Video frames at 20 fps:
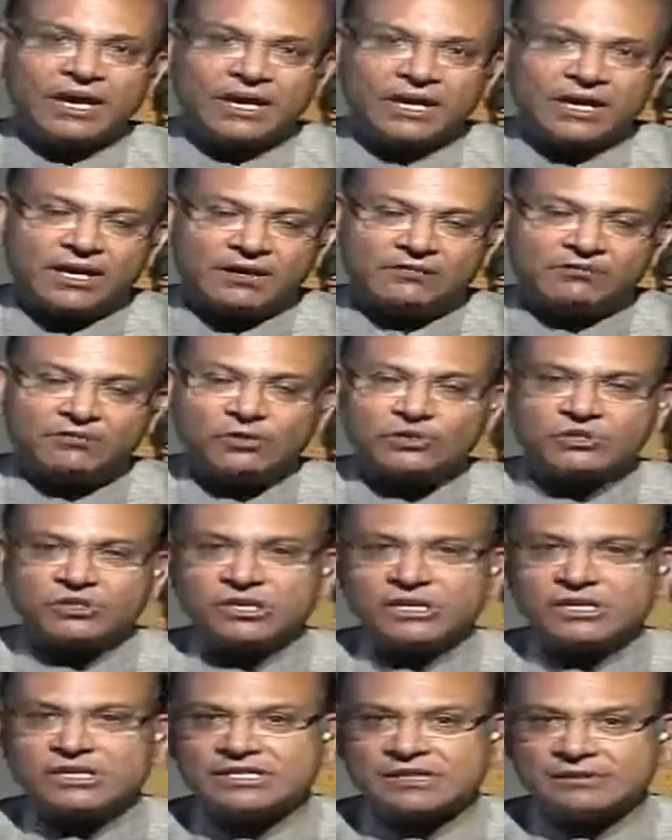
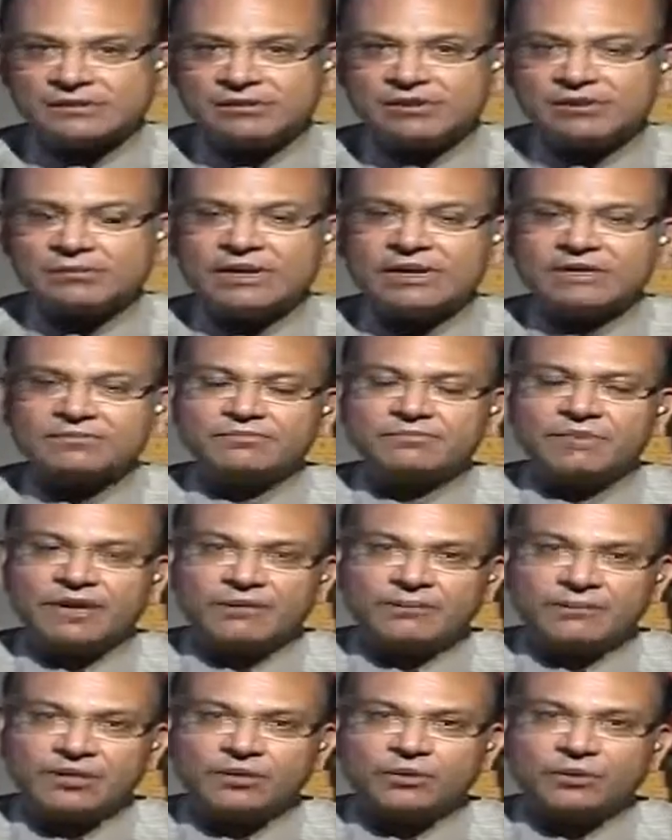Unfortunately, some of them
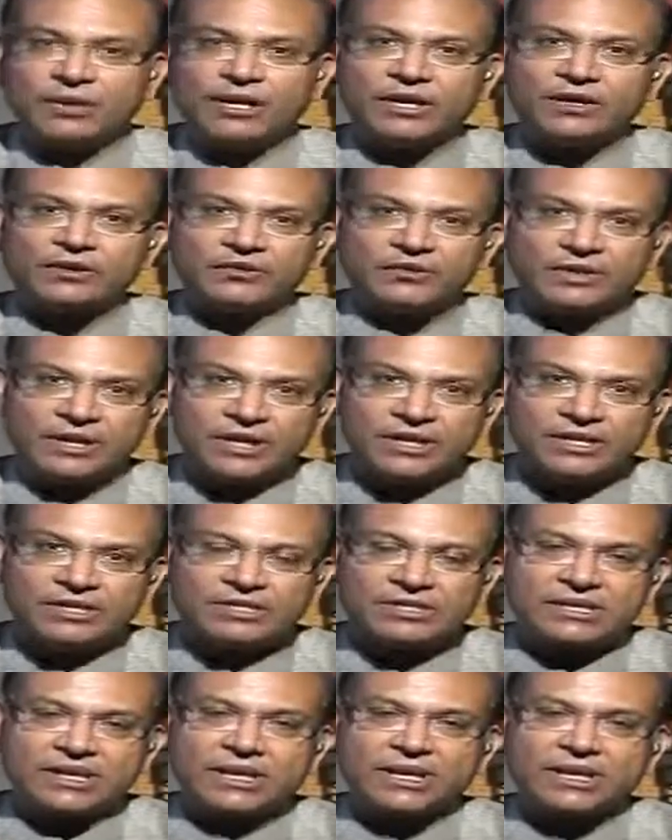have been going into real
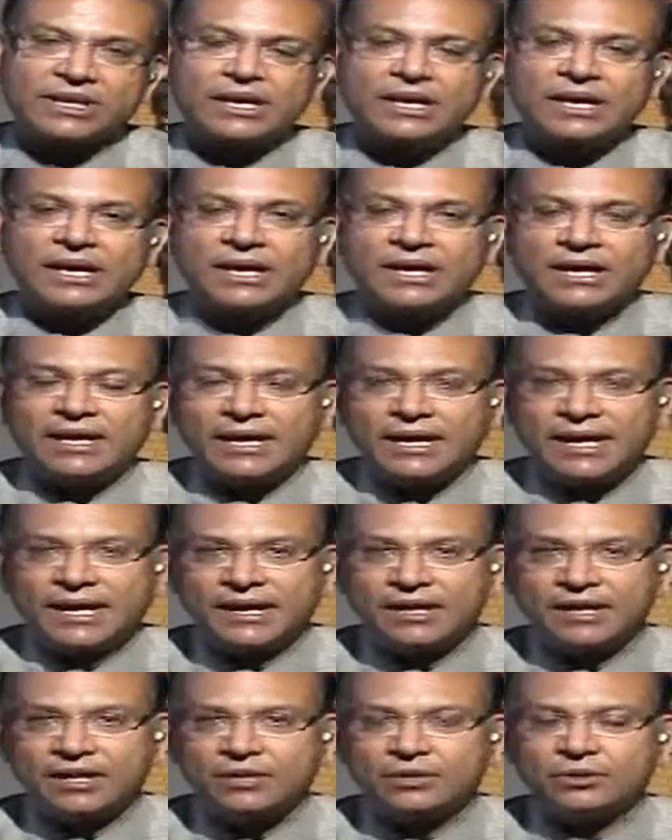estate
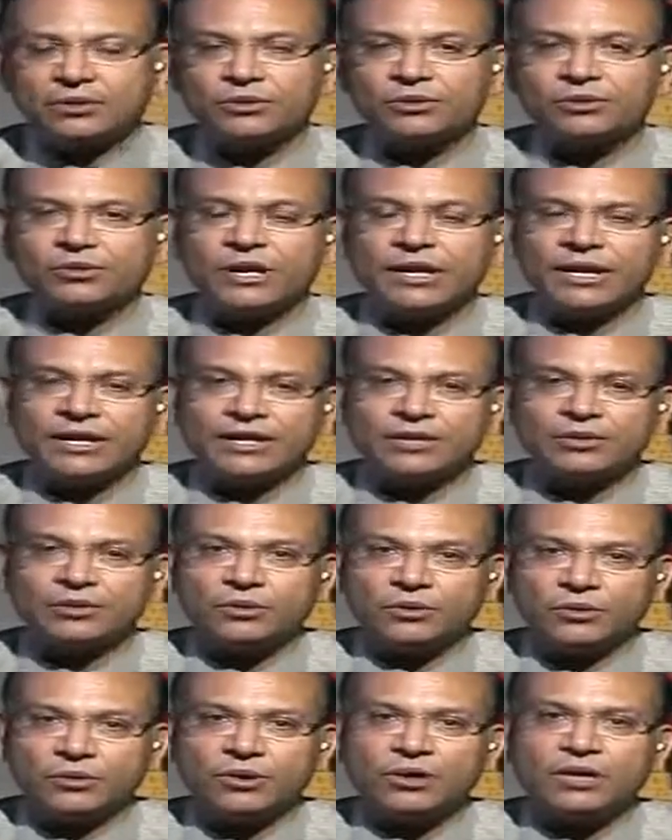and into
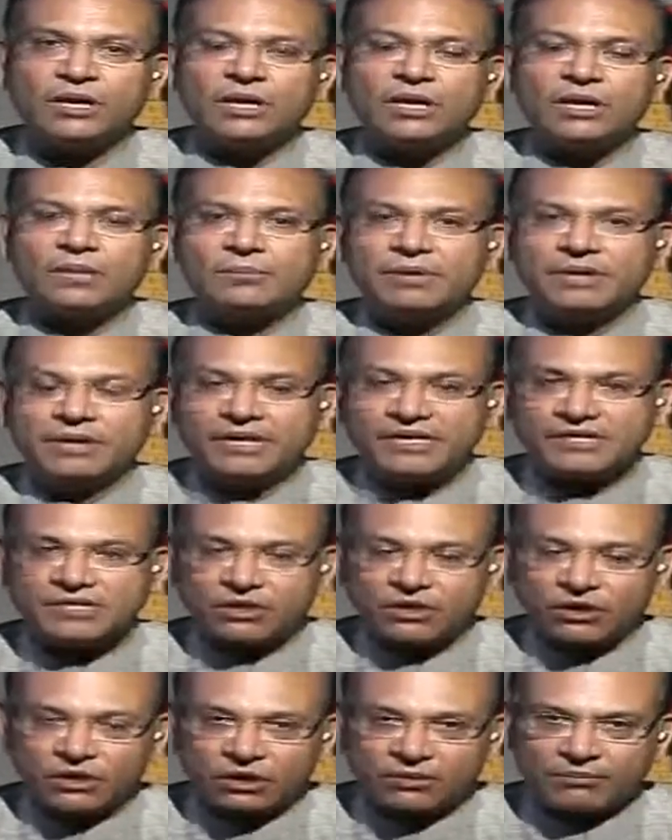gold, but there's a
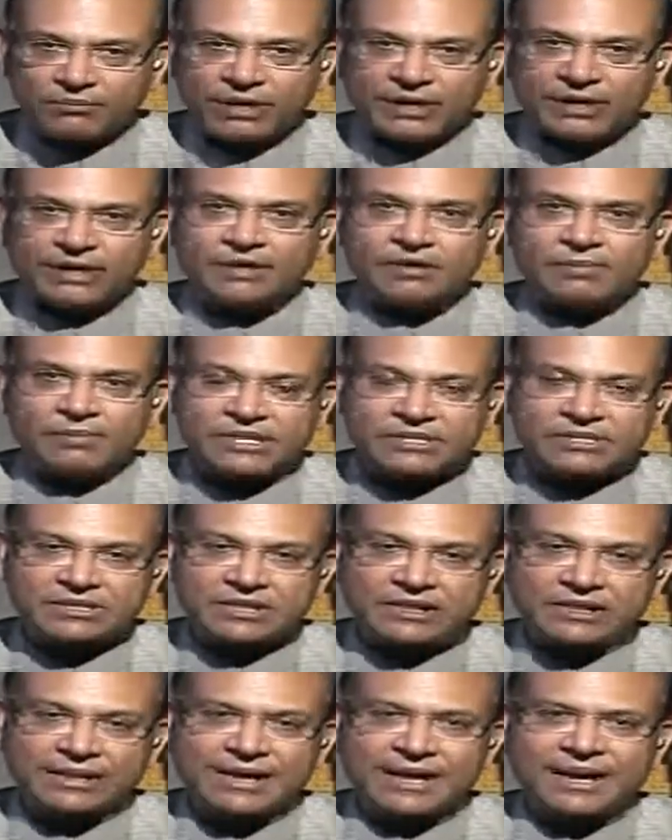lot of money
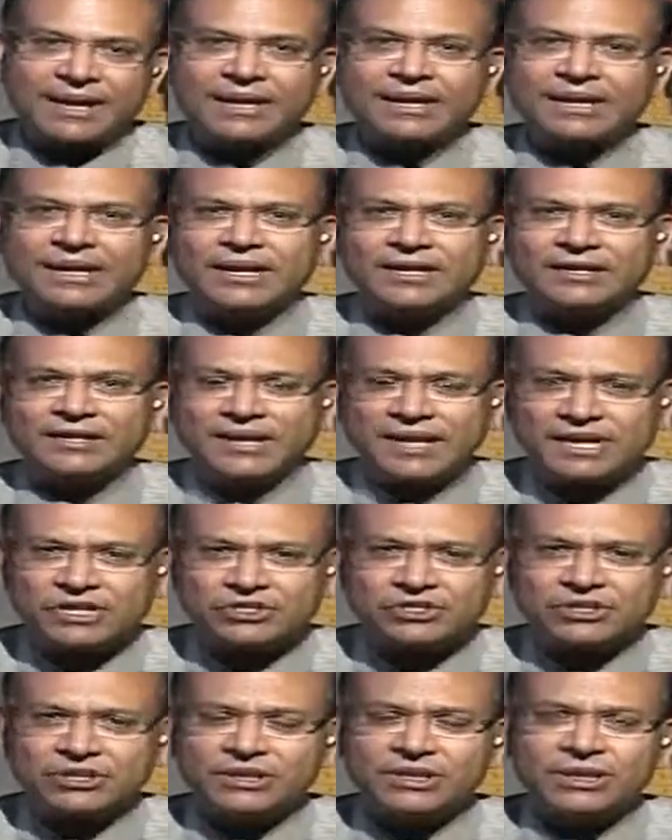domestically, and
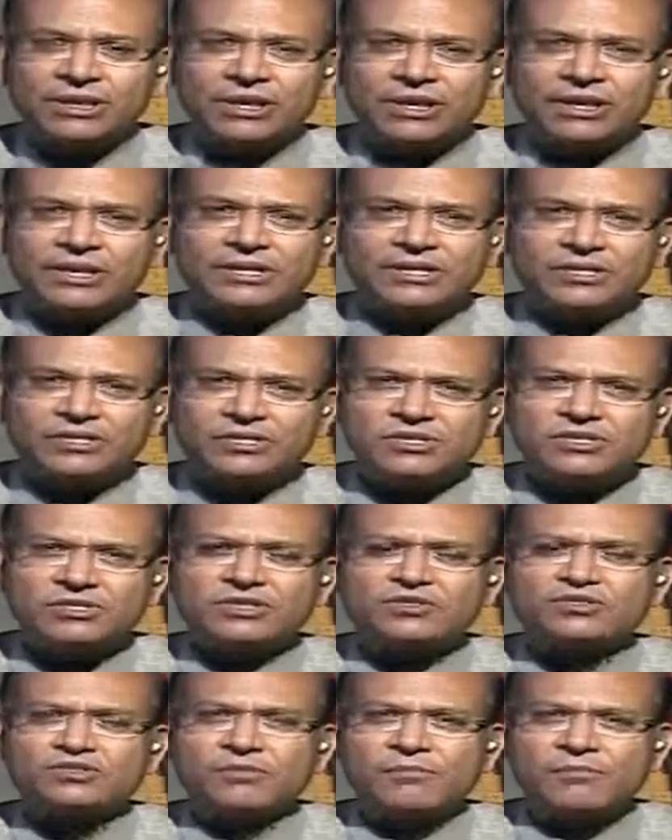internationally there's just
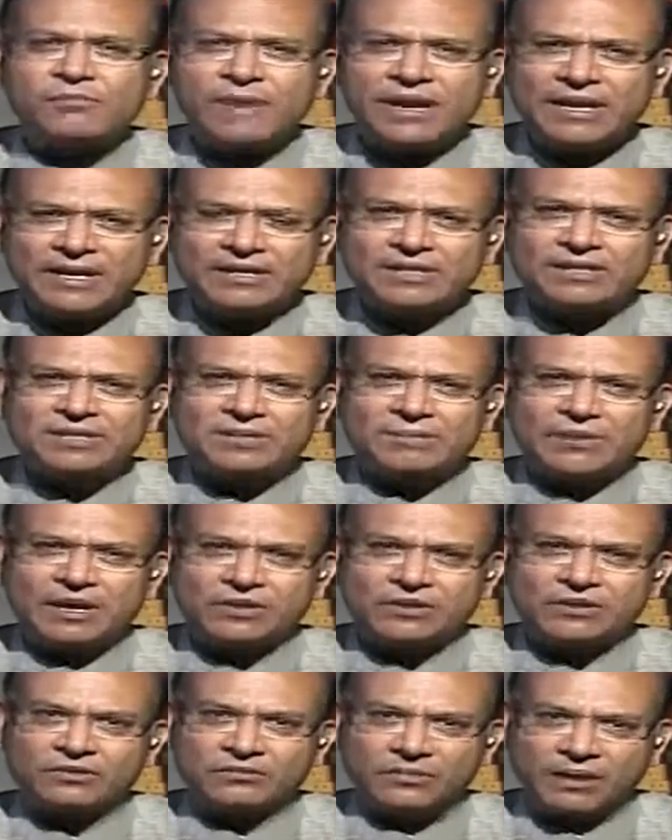a tremendous
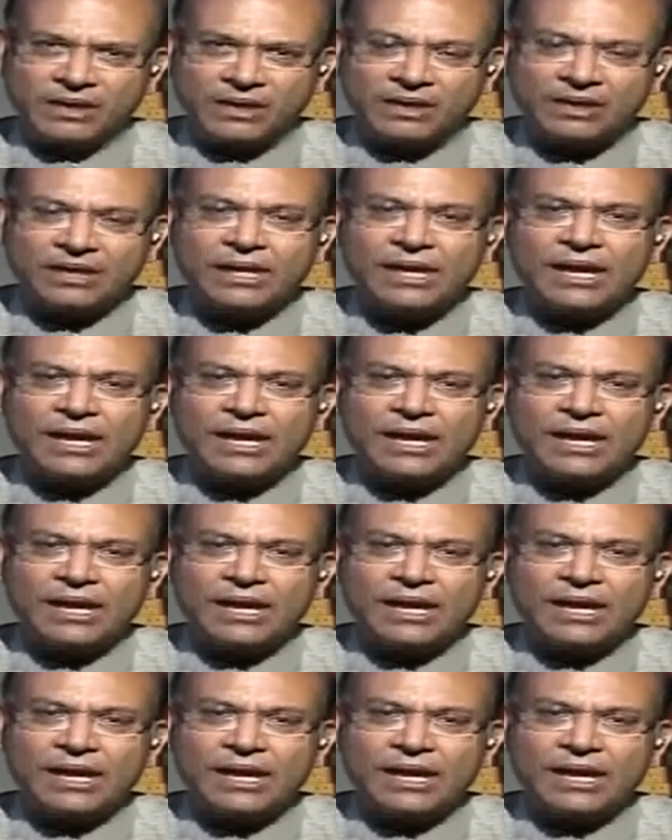amount of money.